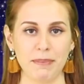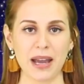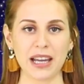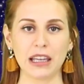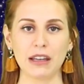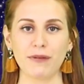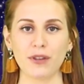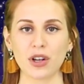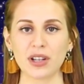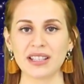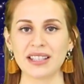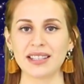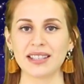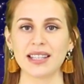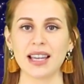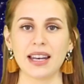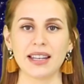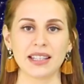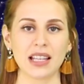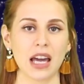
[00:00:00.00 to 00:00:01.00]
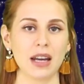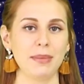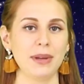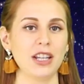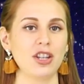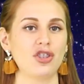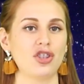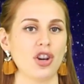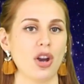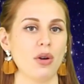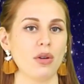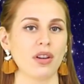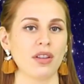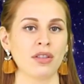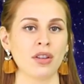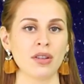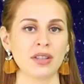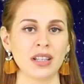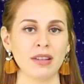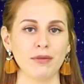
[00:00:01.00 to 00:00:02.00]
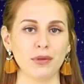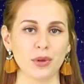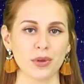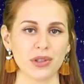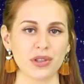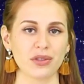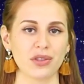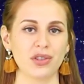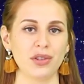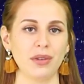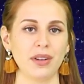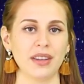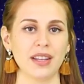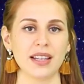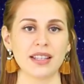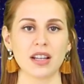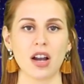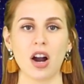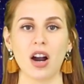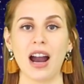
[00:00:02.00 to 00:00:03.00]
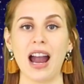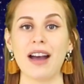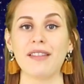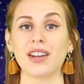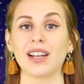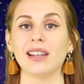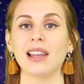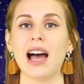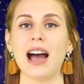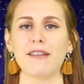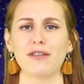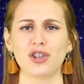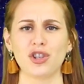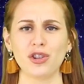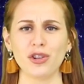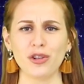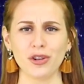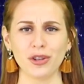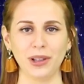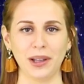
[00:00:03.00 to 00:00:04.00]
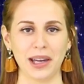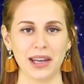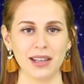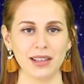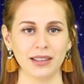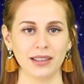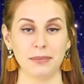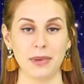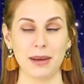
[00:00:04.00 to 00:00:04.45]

Becky Ferguson said it's gotta be a joke. Those influencers doing this are having a laugh, surely.